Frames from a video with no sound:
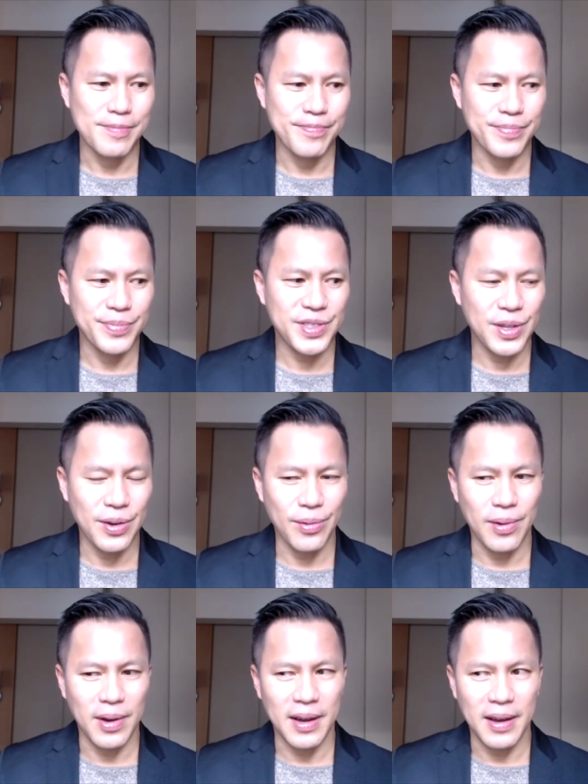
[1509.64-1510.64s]

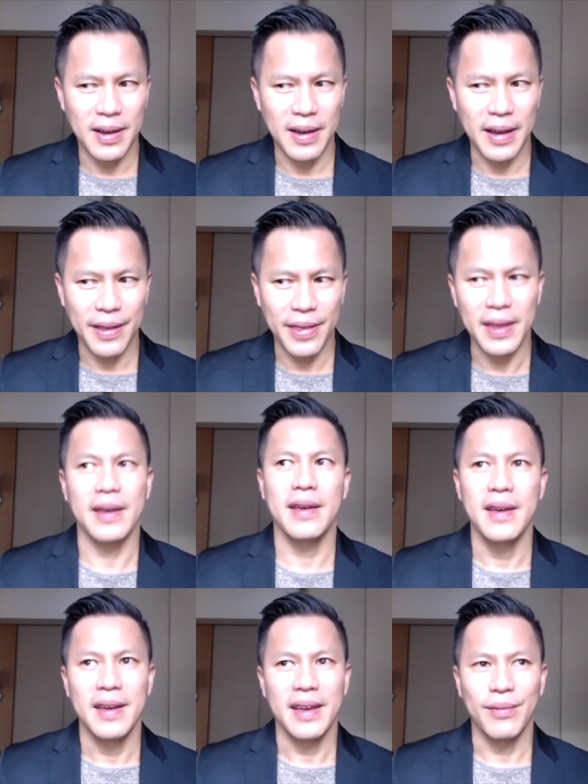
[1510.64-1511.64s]
so I think
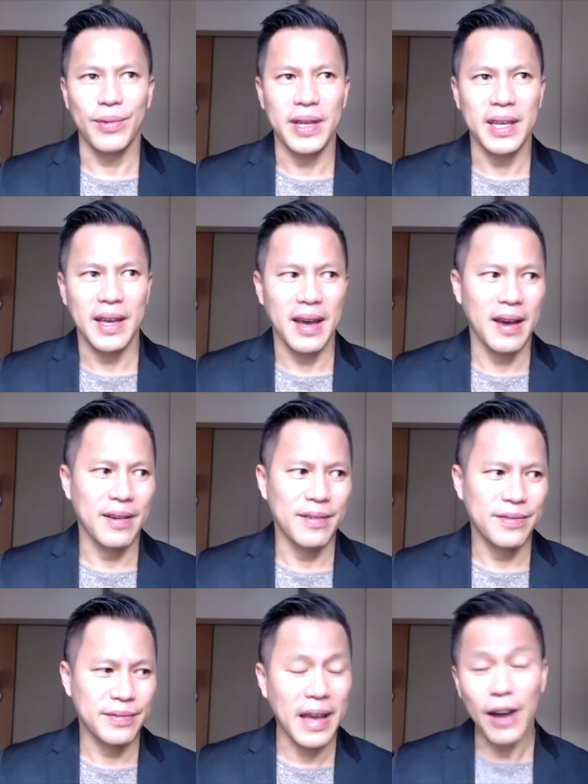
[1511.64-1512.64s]
we have
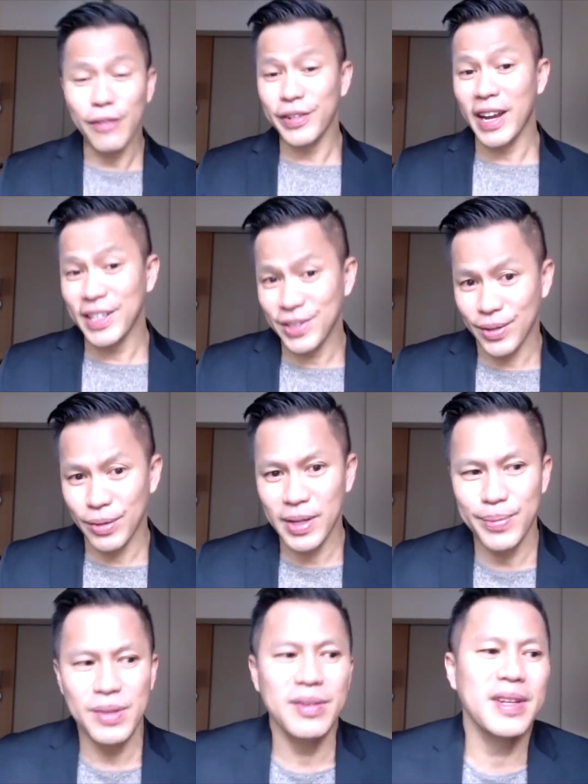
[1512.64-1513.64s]
galvanized our own
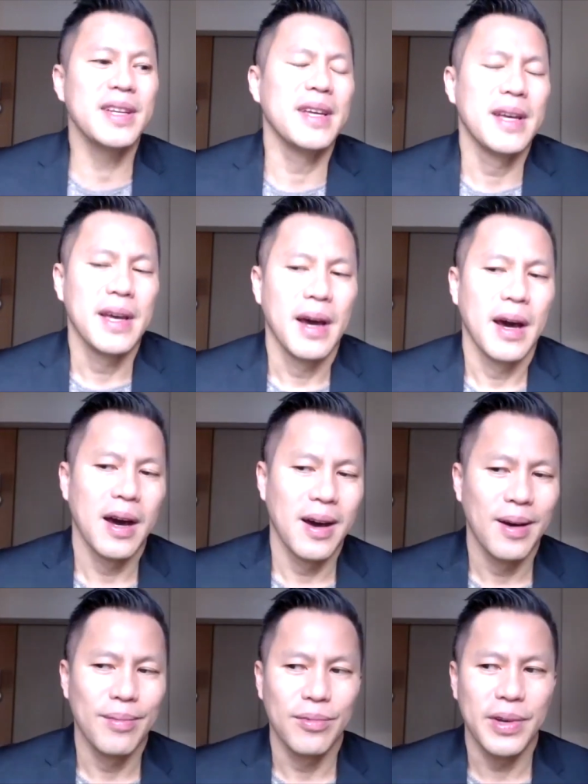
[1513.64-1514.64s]
community.
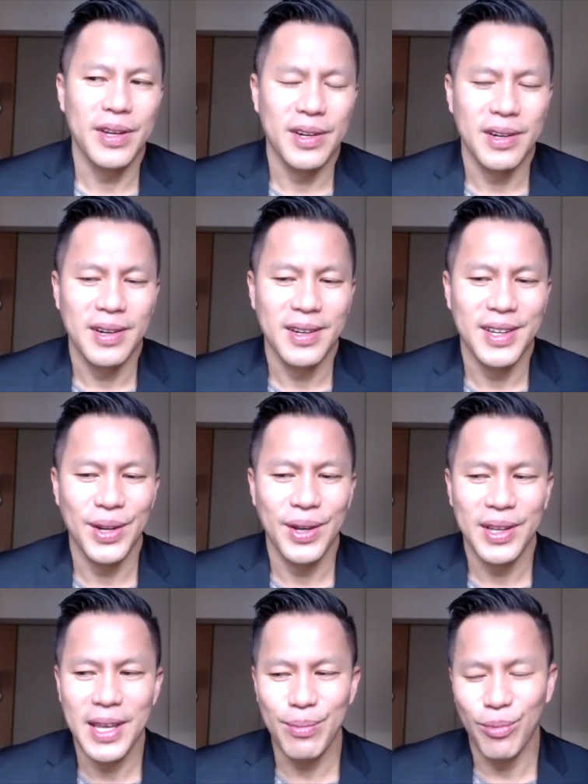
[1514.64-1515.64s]
We are gonna
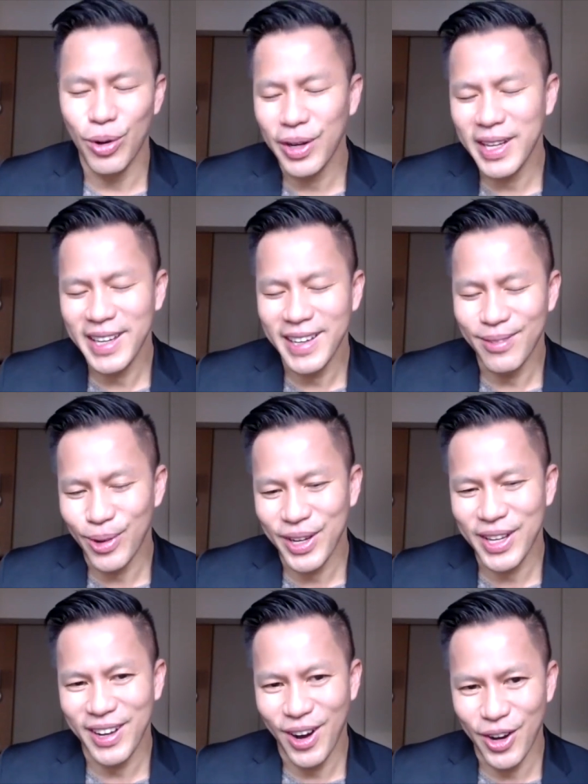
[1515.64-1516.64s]
keep working and
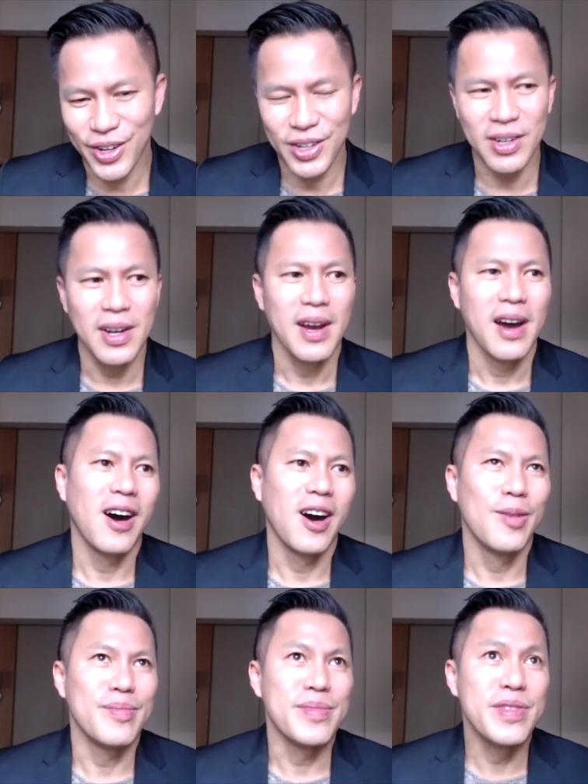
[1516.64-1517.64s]
working harder,
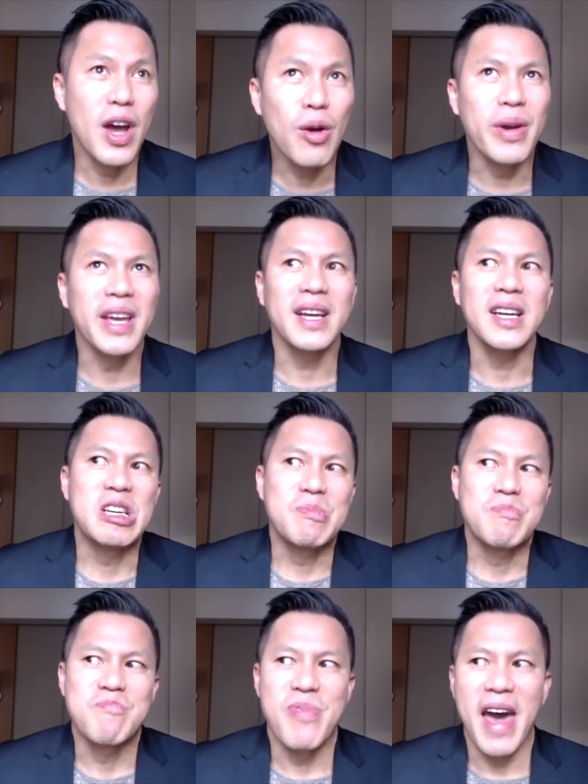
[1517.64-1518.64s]
knowing
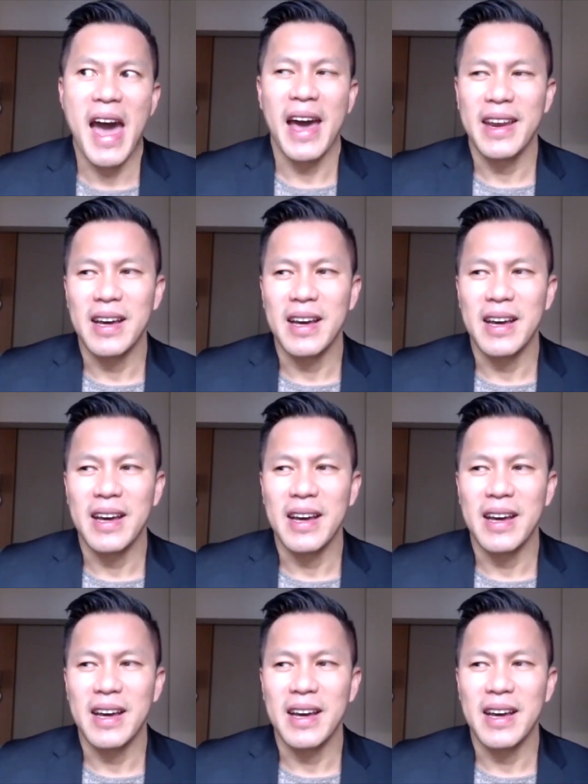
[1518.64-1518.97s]
that